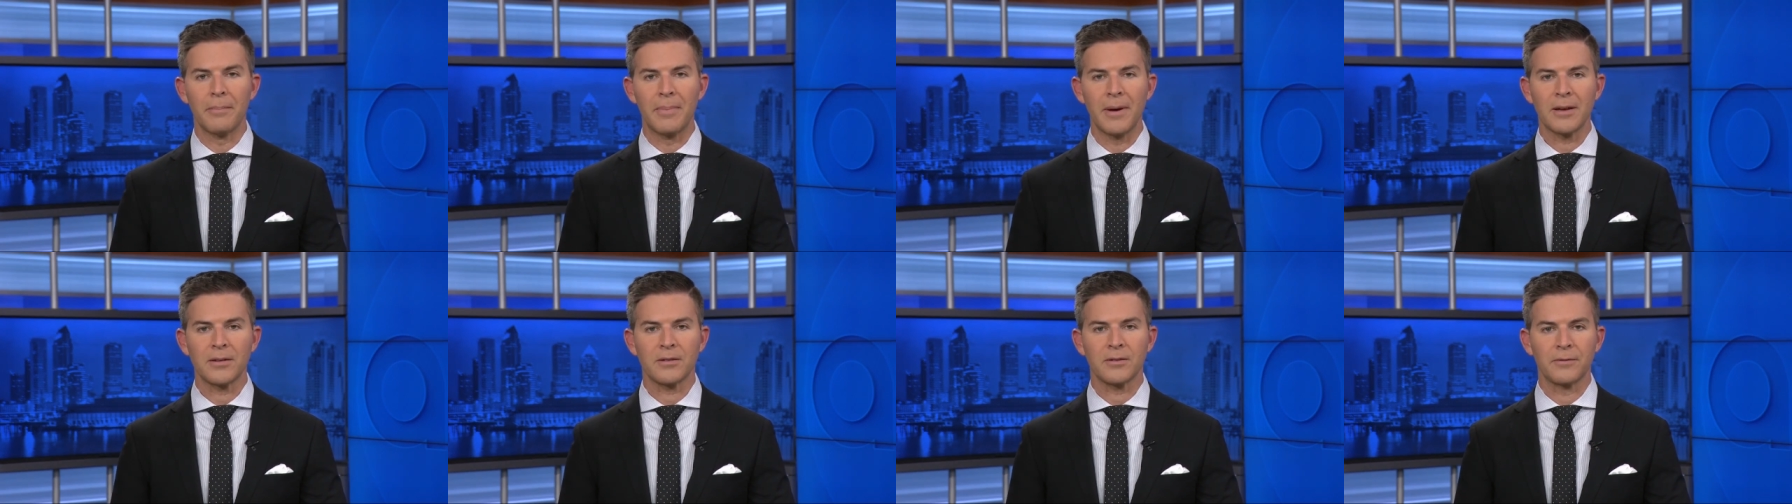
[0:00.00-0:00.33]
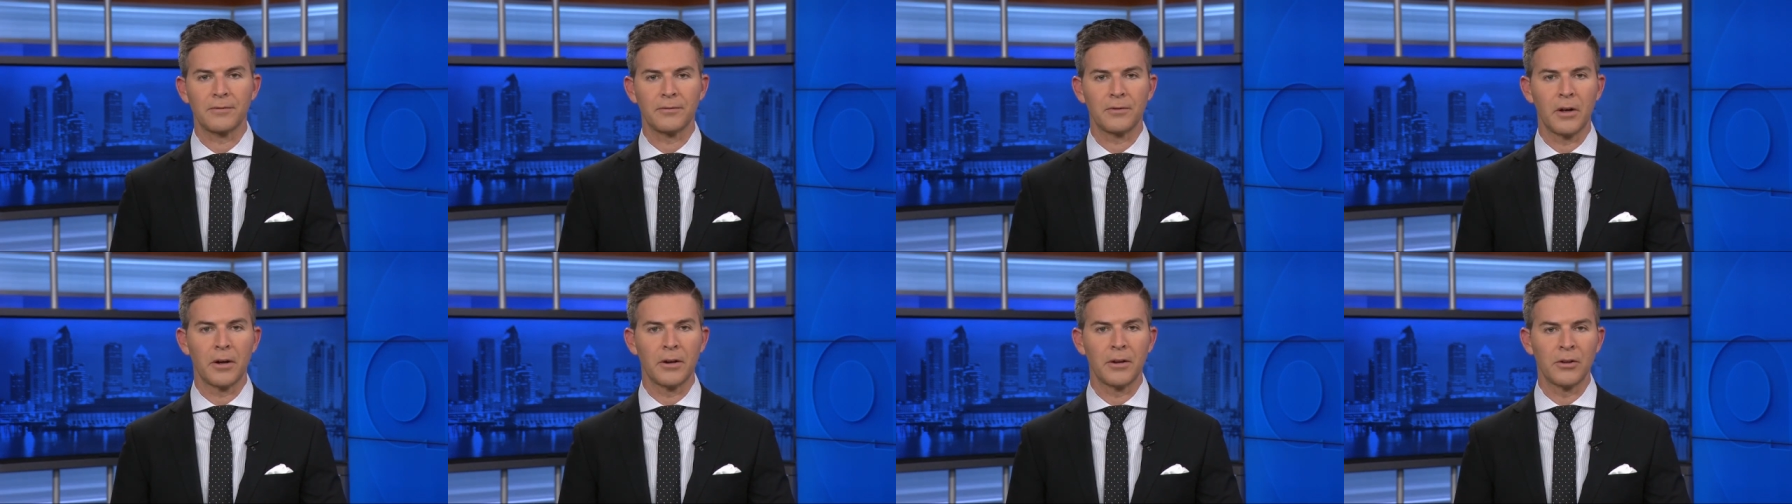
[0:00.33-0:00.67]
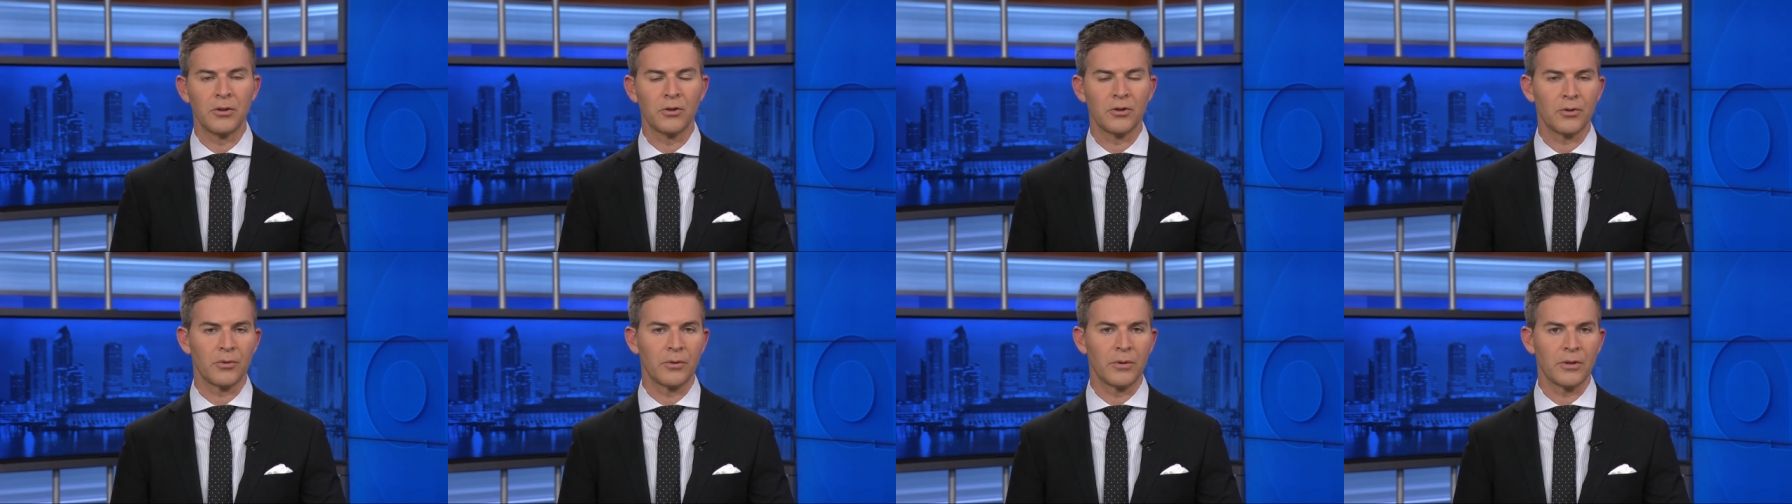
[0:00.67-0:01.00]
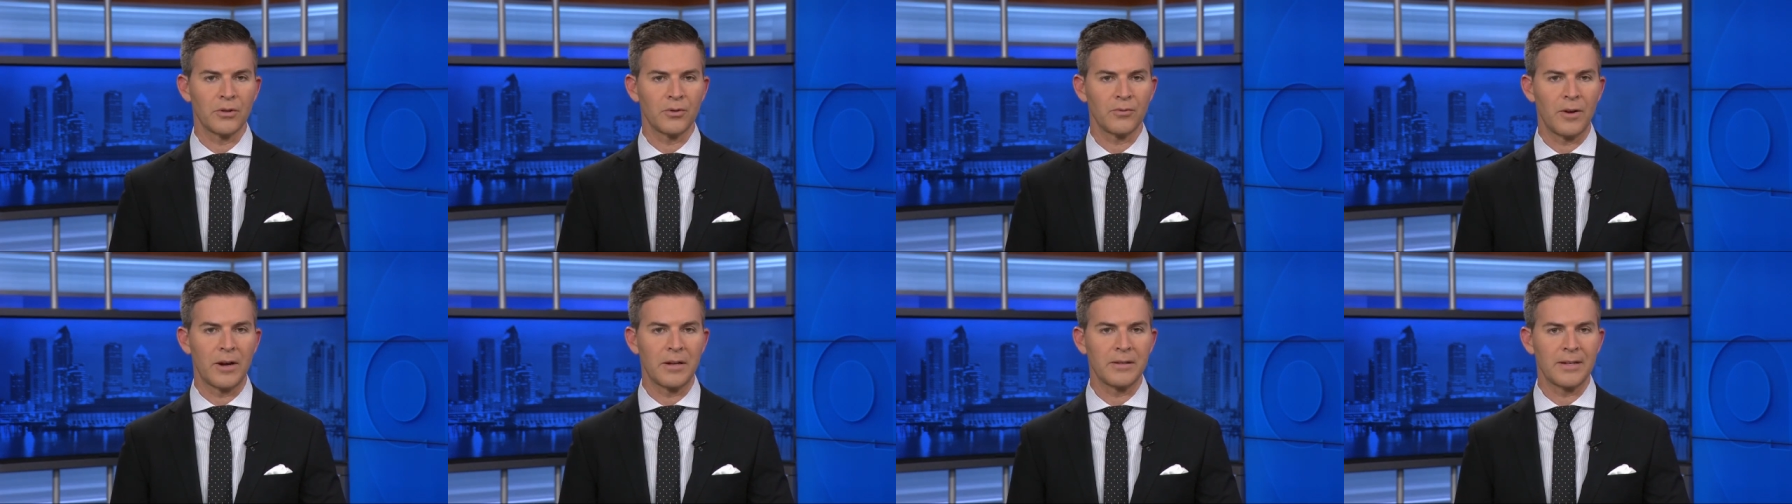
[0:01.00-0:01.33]
best flood
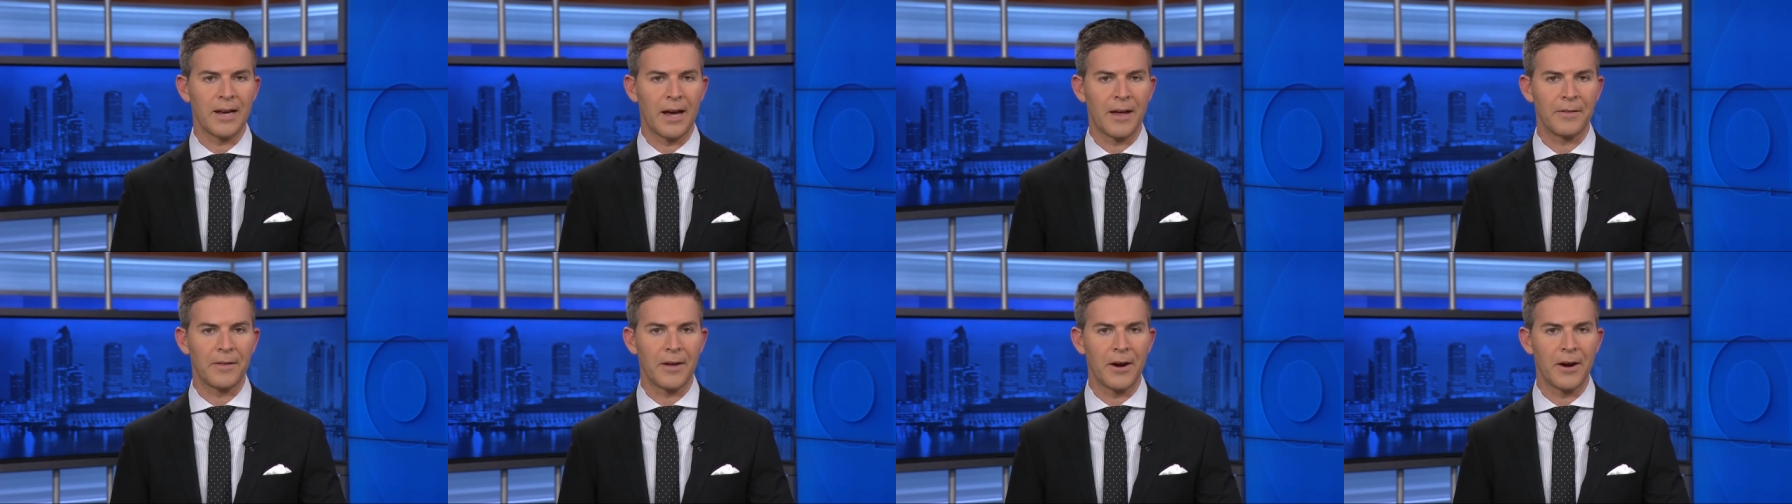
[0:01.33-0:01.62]
insurance rates out